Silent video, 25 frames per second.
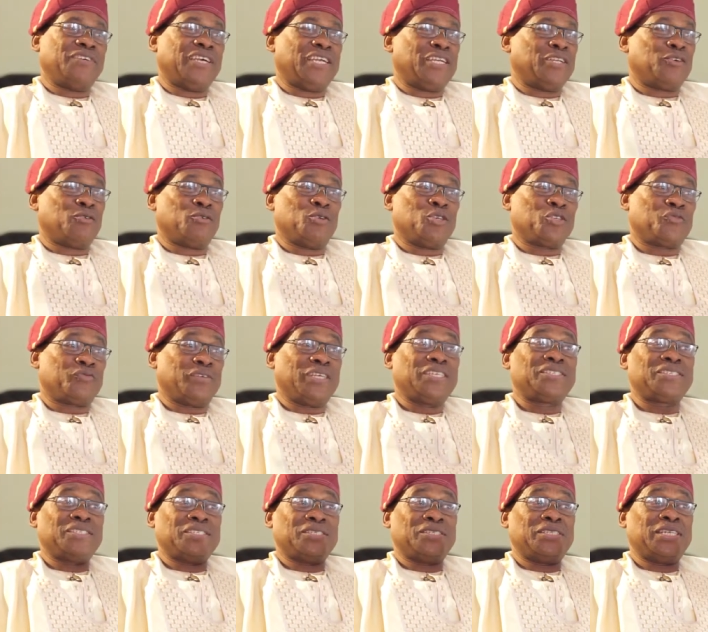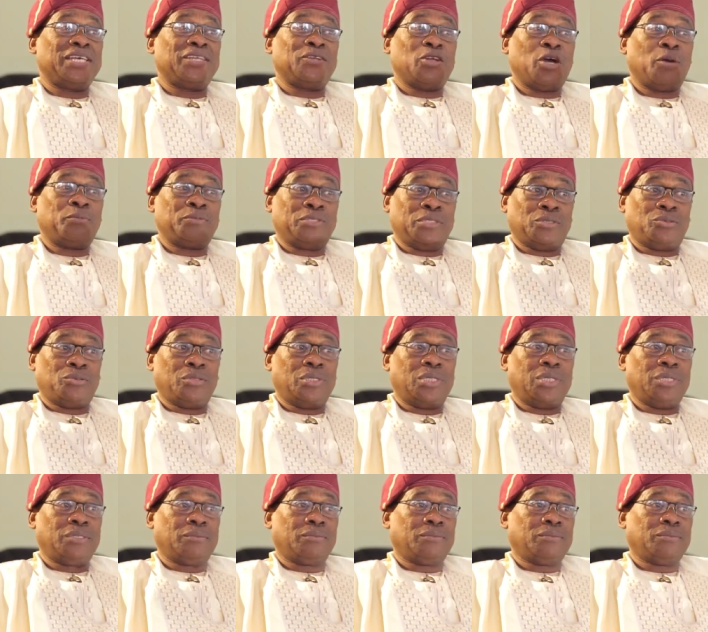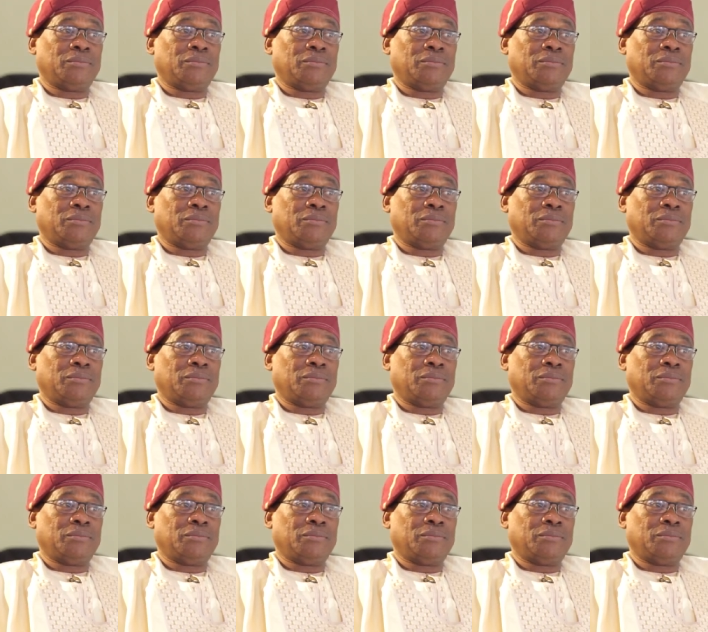very close friends since then, up to today.